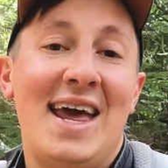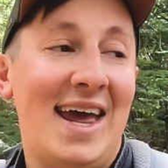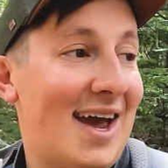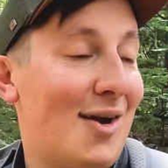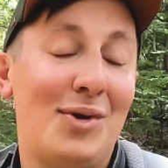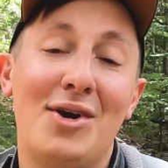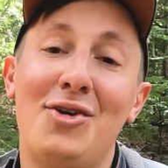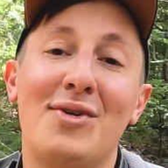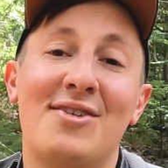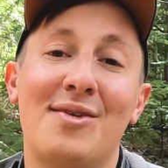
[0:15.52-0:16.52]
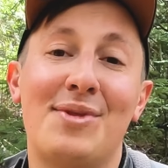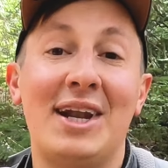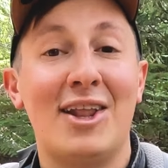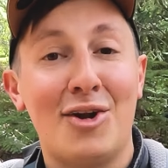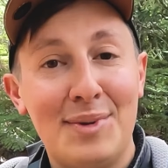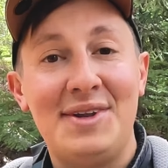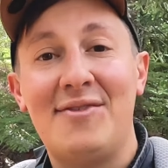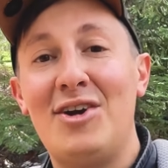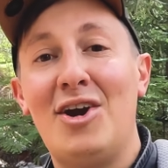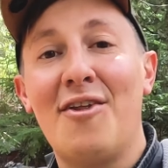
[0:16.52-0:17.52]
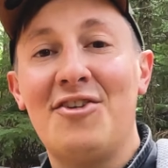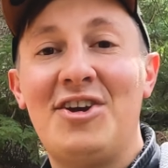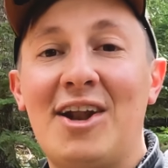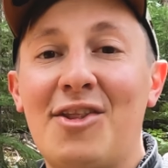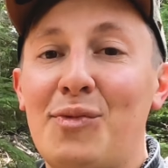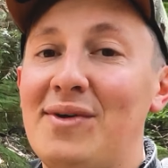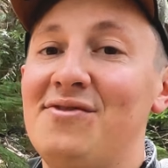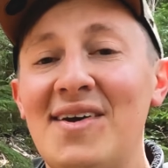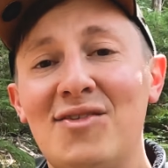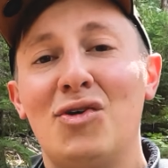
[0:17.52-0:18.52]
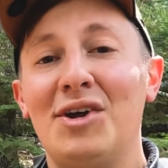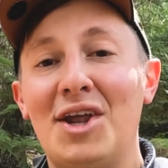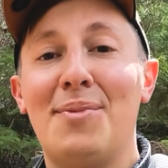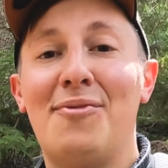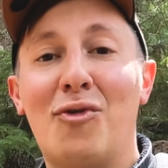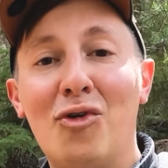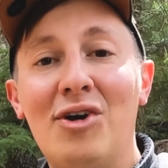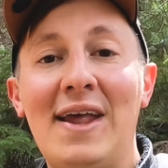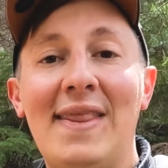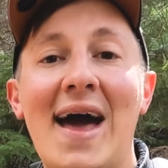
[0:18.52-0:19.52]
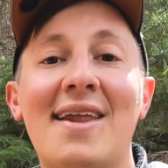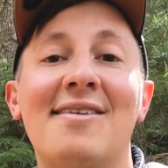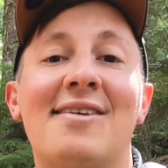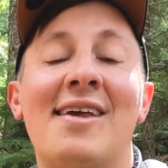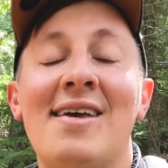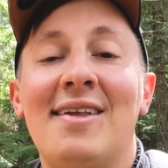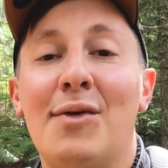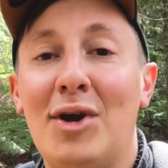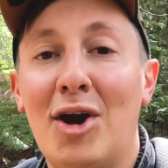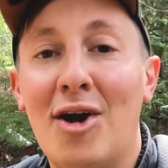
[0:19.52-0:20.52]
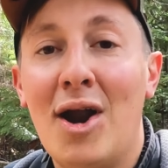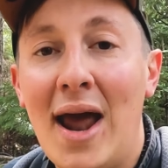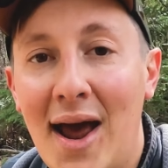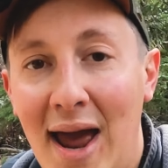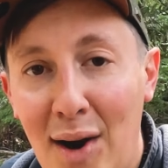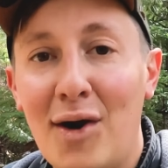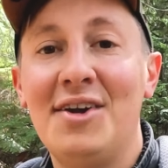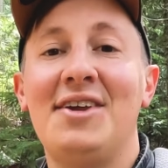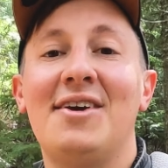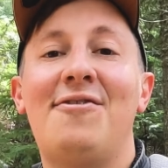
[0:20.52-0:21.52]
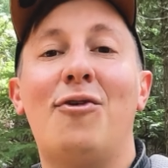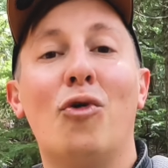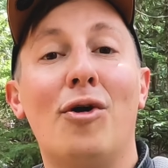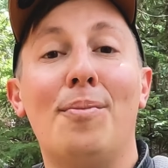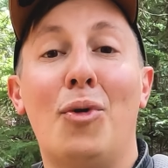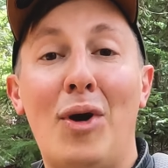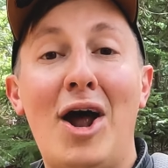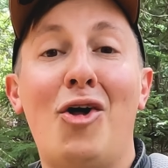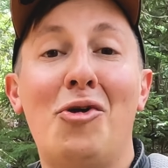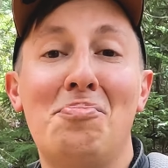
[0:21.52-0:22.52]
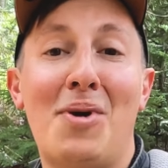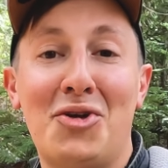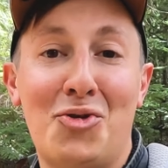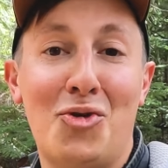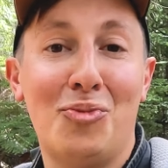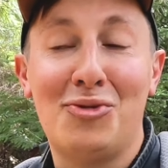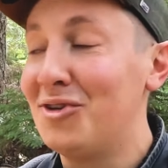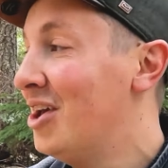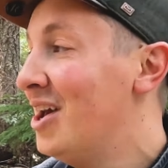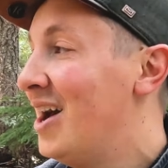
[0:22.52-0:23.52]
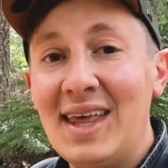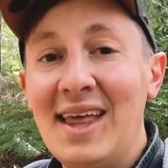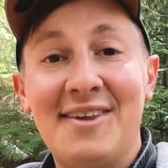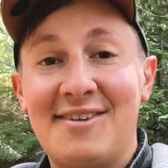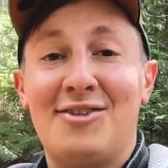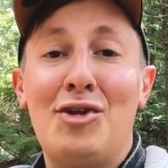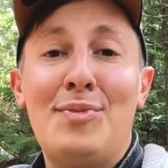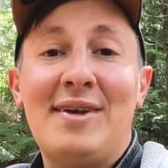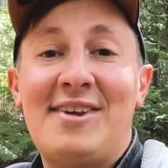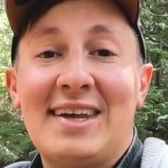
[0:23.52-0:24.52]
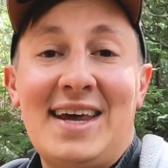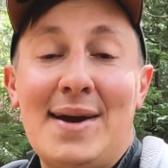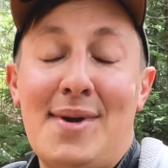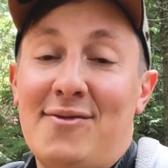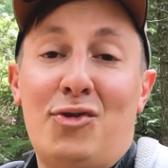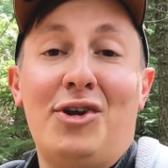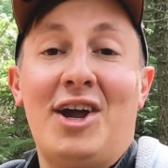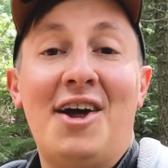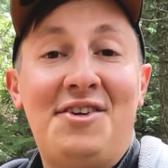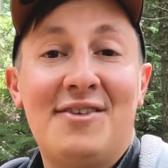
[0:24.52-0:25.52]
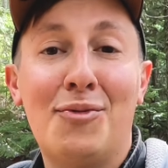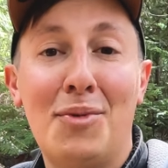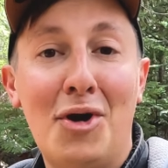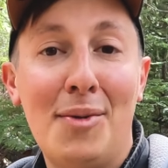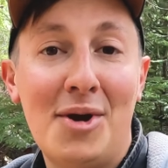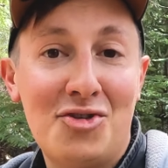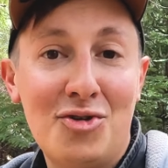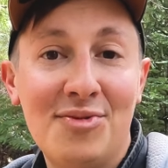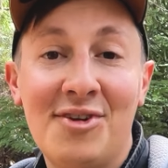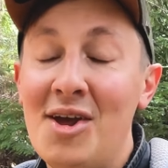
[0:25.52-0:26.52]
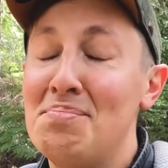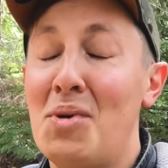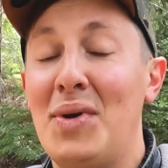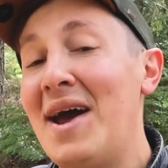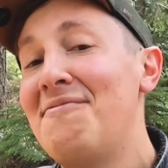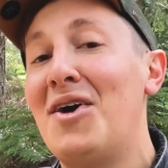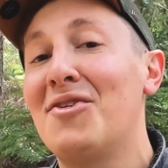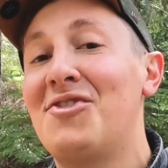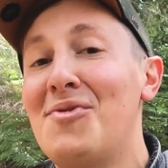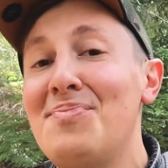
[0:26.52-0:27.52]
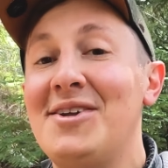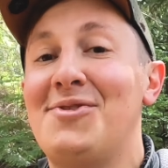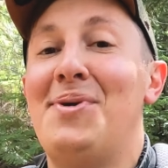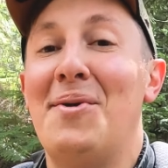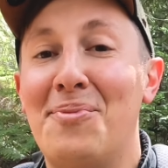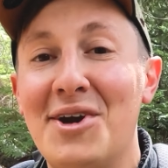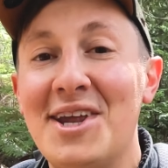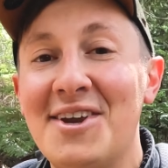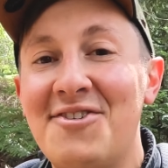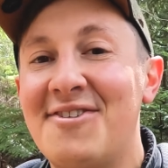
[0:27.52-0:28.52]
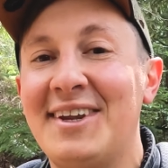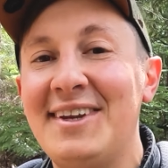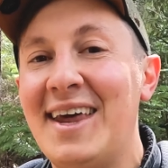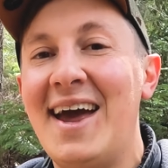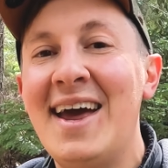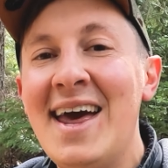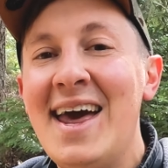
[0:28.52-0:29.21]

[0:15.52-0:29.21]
and we are doing something a little bit different here on the channel that we've never really done before, and that is that we are out hunting for morel mushrooms. This is only my second time ever really hunting for morel mushrooms, but we have found some. It's been a pretty interesting day,